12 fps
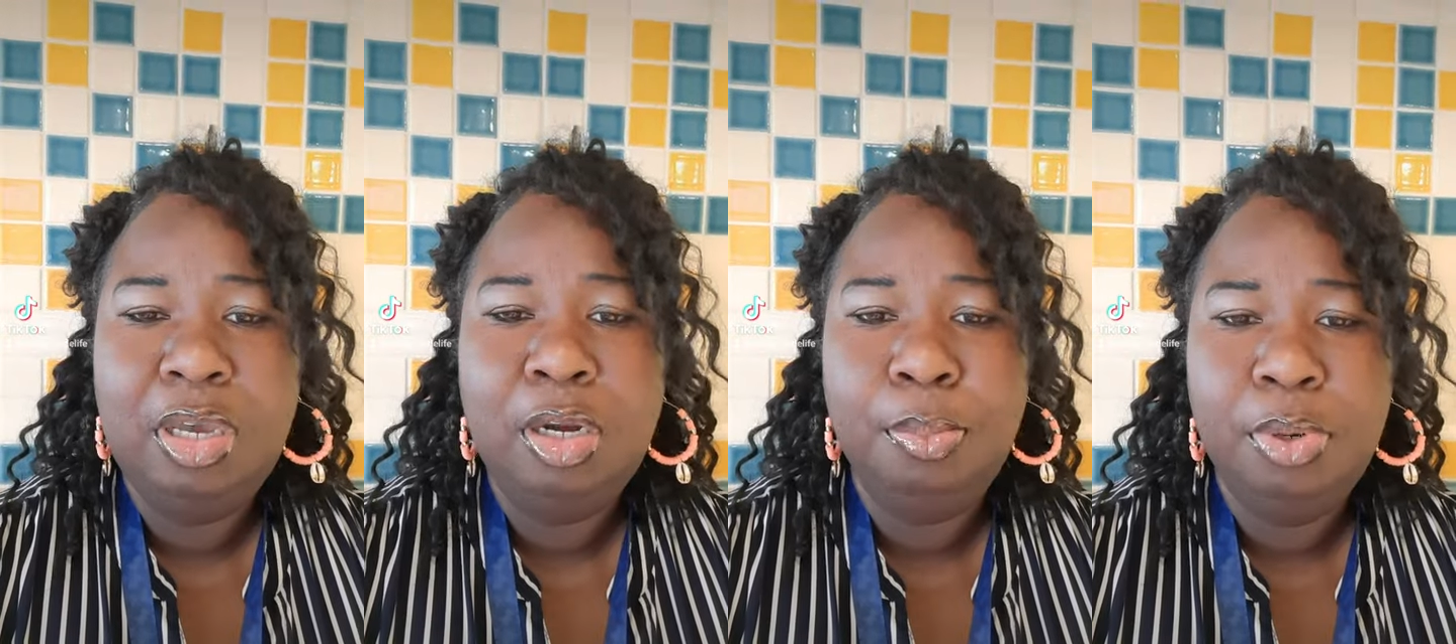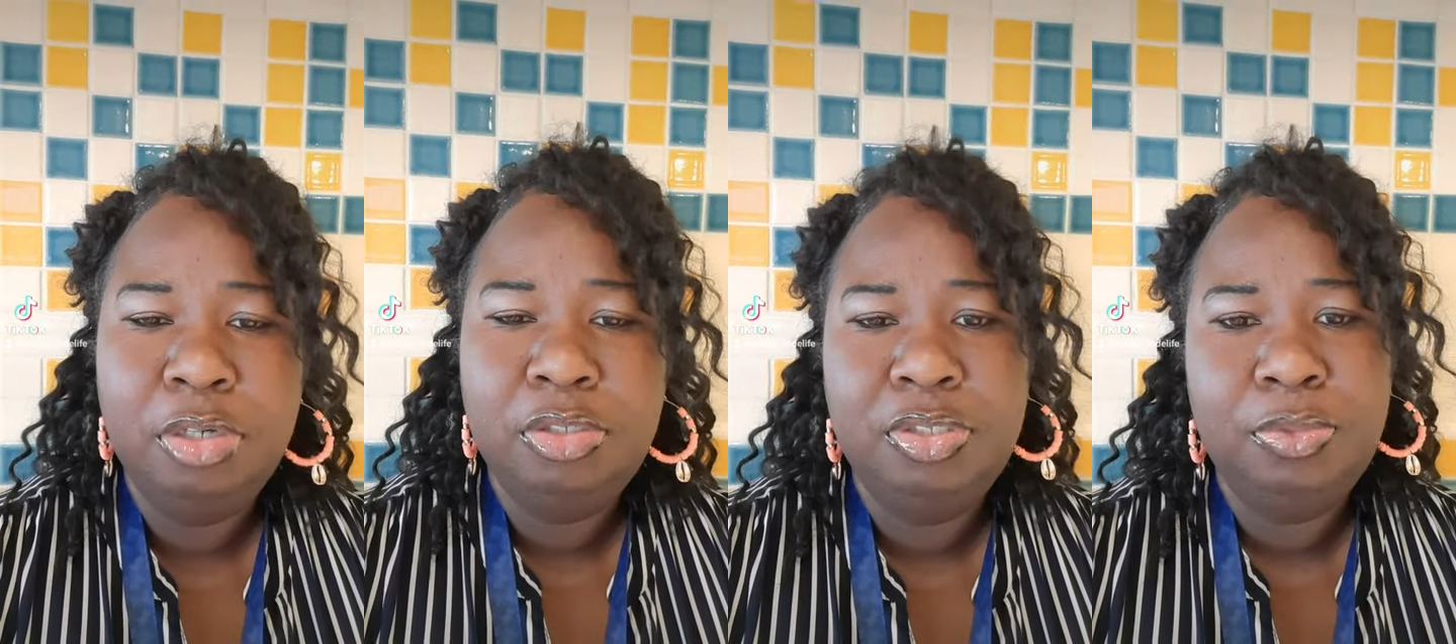got to
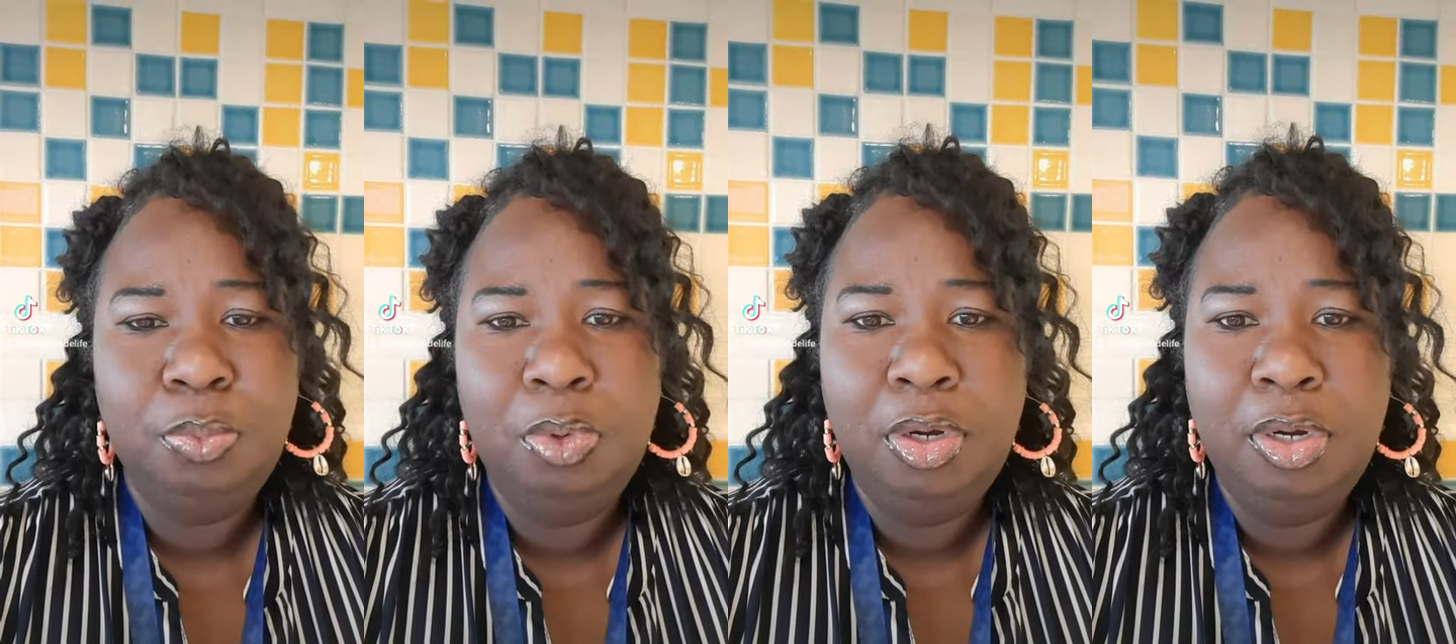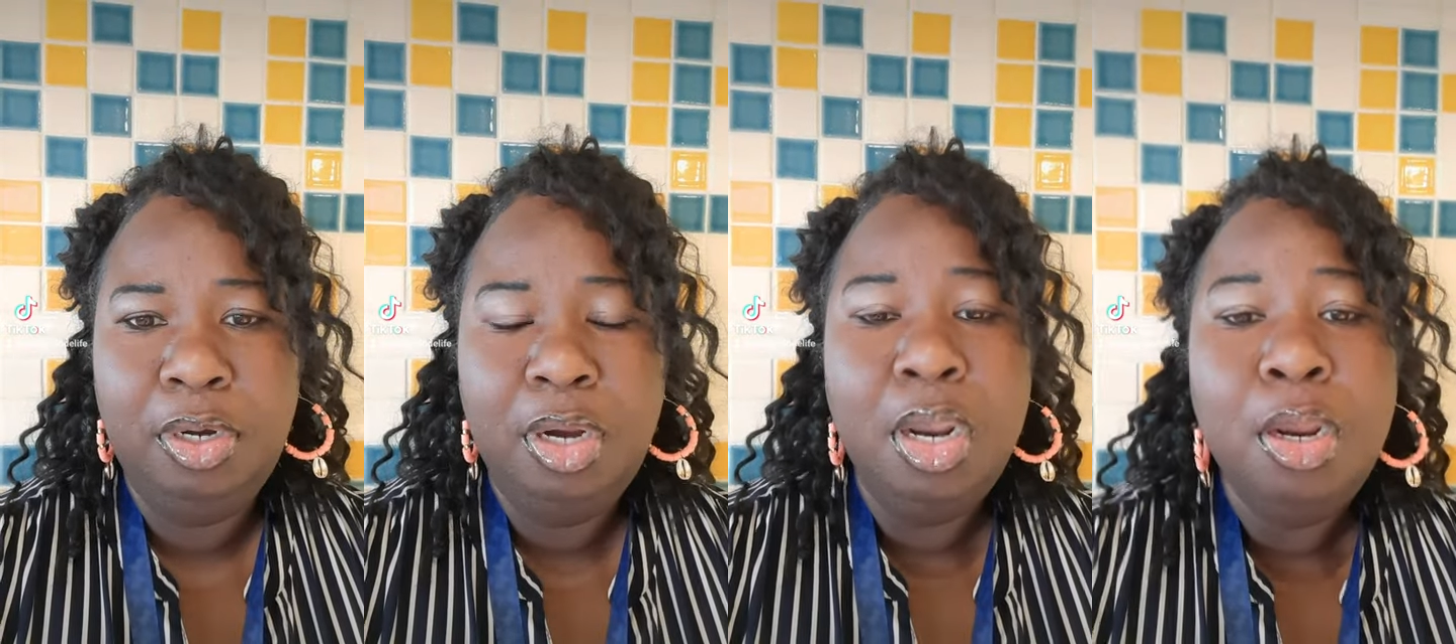purchase
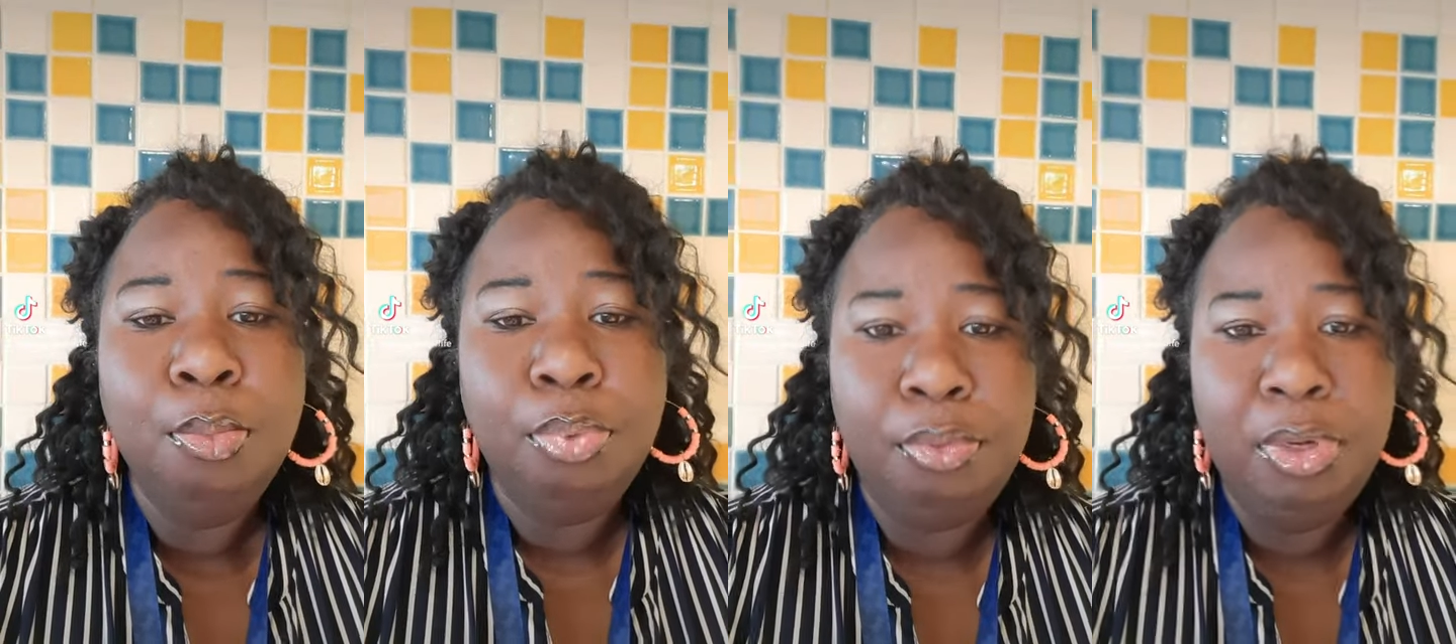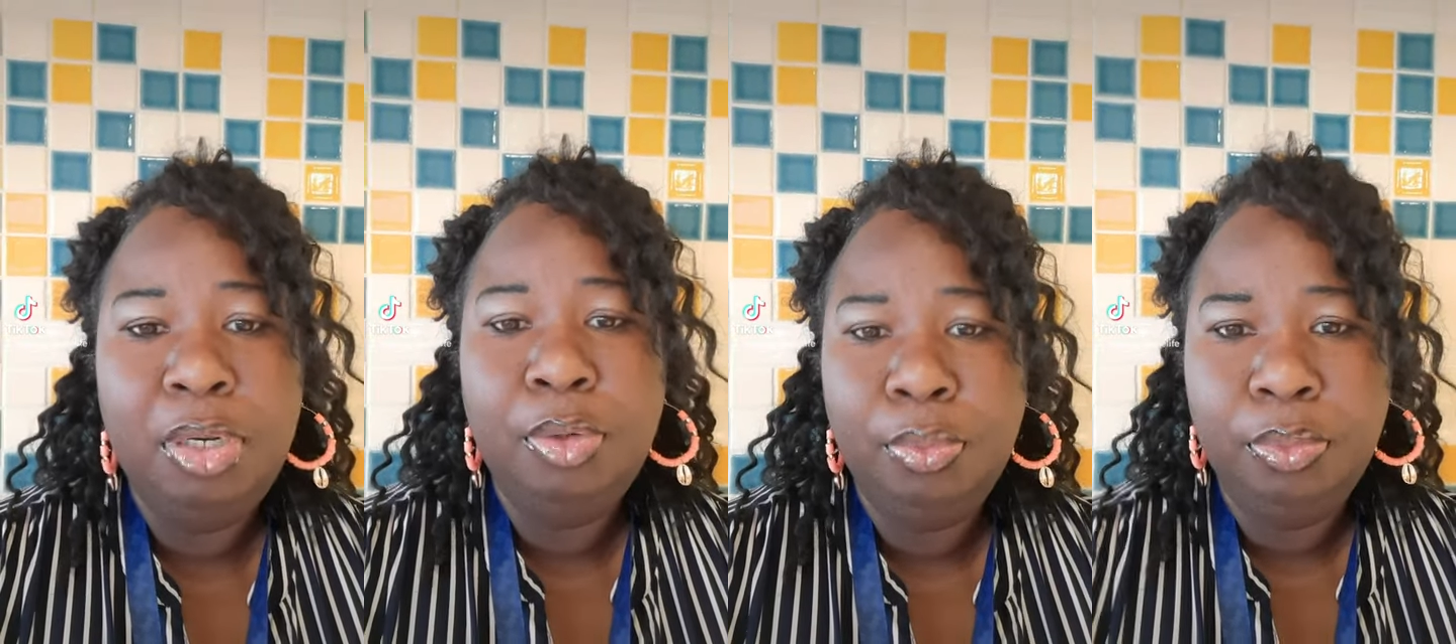water
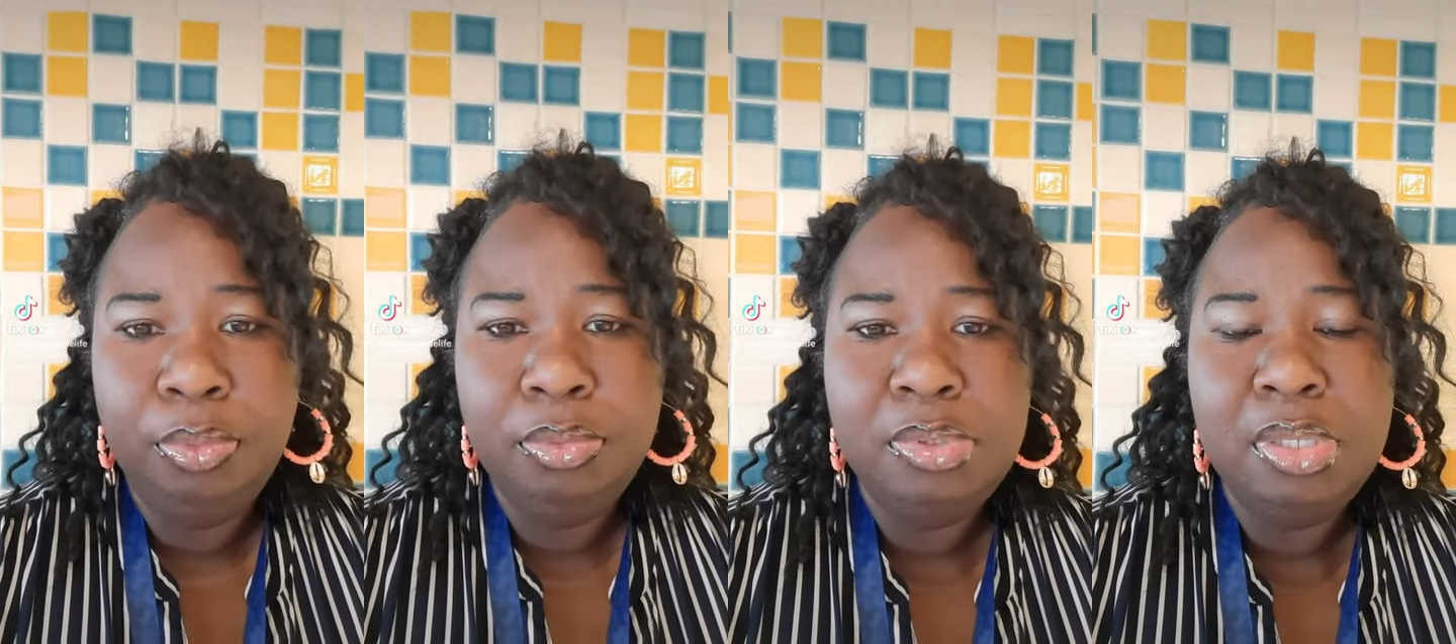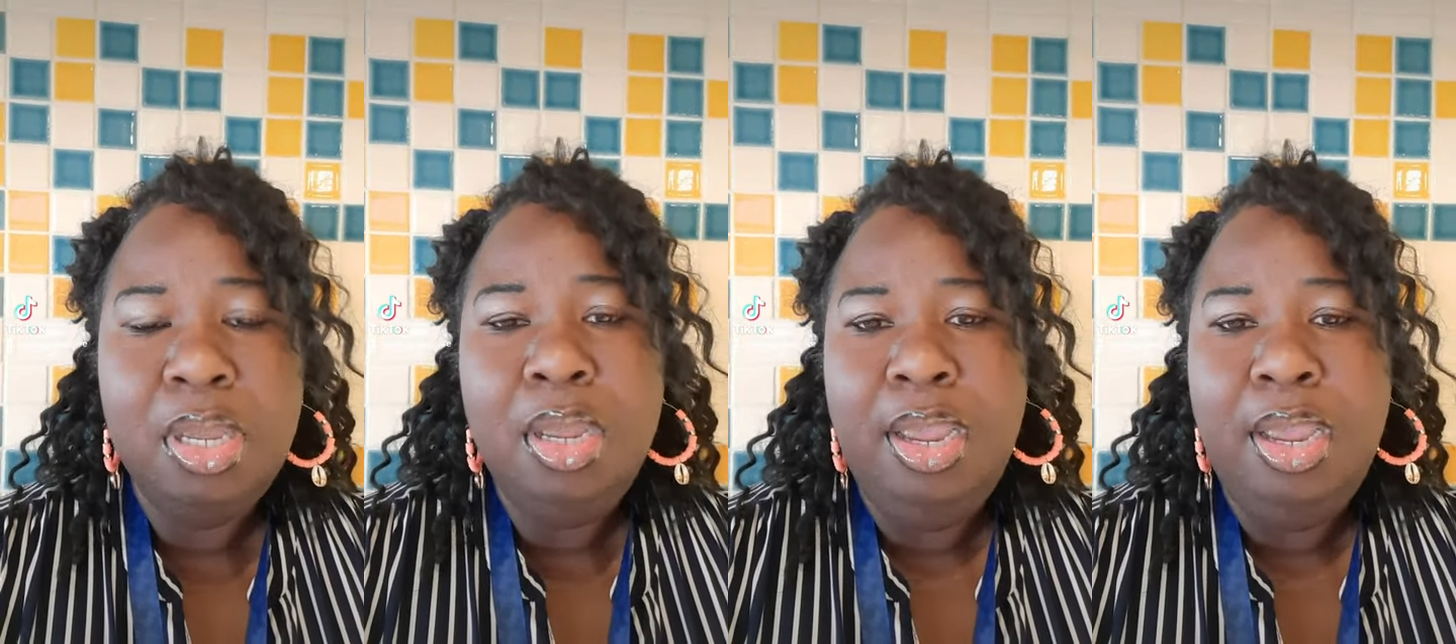pre-cruise.